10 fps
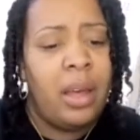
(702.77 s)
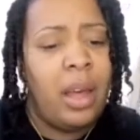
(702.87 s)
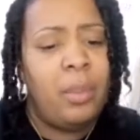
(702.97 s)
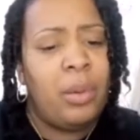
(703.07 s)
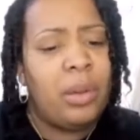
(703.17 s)

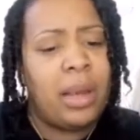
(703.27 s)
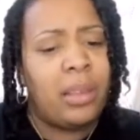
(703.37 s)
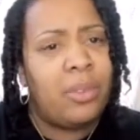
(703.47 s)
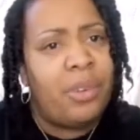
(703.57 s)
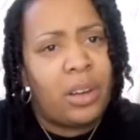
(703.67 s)
And Blue like,
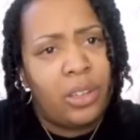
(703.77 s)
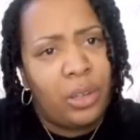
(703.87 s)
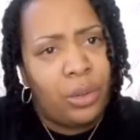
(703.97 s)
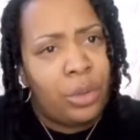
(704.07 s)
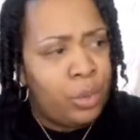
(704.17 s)
"The fuck are
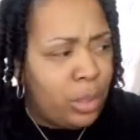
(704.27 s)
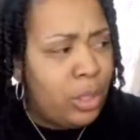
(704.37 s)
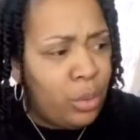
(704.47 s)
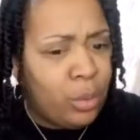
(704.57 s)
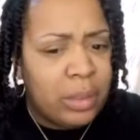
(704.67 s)
you? Who are
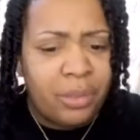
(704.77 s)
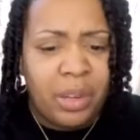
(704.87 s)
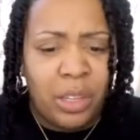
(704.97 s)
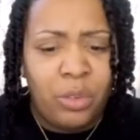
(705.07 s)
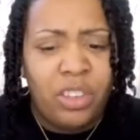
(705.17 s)
you? What the
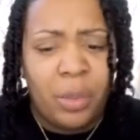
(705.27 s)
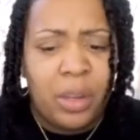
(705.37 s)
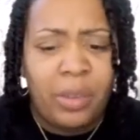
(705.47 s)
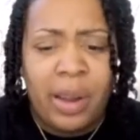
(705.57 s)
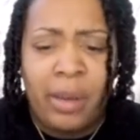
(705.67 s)
fuck are you jumping in
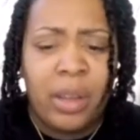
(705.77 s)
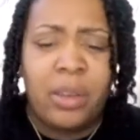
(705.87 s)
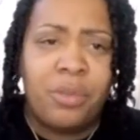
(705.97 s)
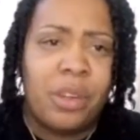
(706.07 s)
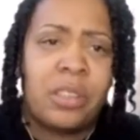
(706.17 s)
here? I don't get
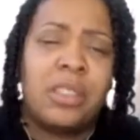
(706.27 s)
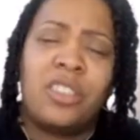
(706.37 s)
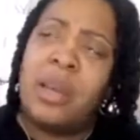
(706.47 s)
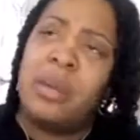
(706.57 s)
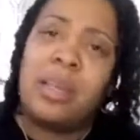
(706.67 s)
no fucks." And
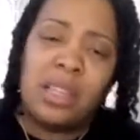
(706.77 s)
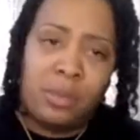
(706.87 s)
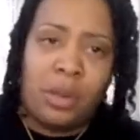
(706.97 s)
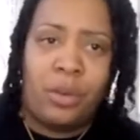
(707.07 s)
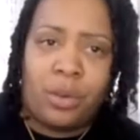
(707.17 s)
Shay like, "That's
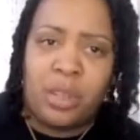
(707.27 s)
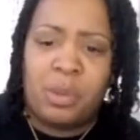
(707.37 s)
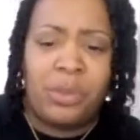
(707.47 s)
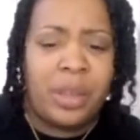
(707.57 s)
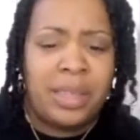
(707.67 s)
my girl. That's my
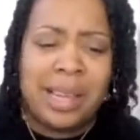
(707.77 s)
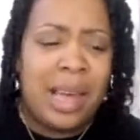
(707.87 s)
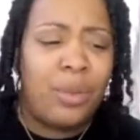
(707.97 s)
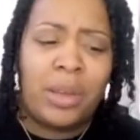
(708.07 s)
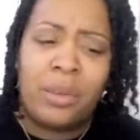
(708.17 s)
friend." He's like, "I
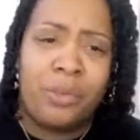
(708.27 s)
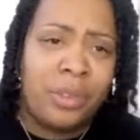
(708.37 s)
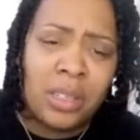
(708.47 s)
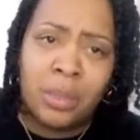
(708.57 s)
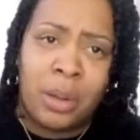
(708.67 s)
don't get no
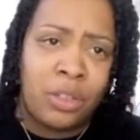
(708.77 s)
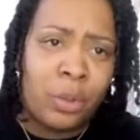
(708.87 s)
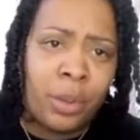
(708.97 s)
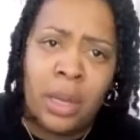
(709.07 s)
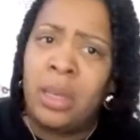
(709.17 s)
fucks about your
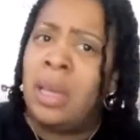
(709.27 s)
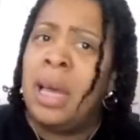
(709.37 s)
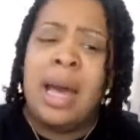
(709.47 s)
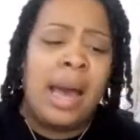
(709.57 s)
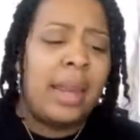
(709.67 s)
opinion.
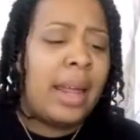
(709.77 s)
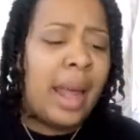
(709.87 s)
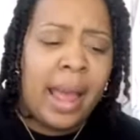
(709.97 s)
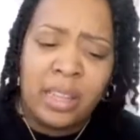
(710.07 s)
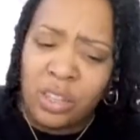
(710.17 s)
I didn't
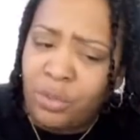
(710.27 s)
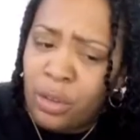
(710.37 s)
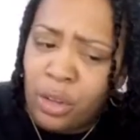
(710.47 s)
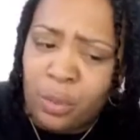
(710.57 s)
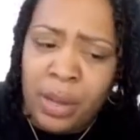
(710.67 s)
ask you for
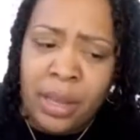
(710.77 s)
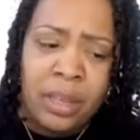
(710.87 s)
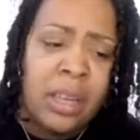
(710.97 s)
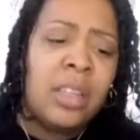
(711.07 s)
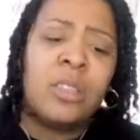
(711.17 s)
your
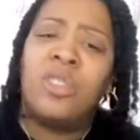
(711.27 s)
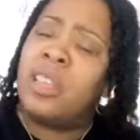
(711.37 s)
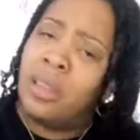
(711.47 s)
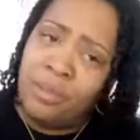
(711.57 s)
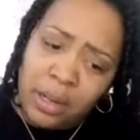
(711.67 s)
opinion, so
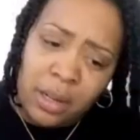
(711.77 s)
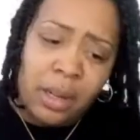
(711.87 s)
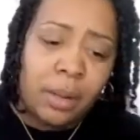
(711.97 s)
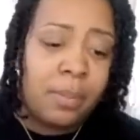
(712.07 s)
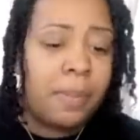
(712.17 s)
shut the fuck up."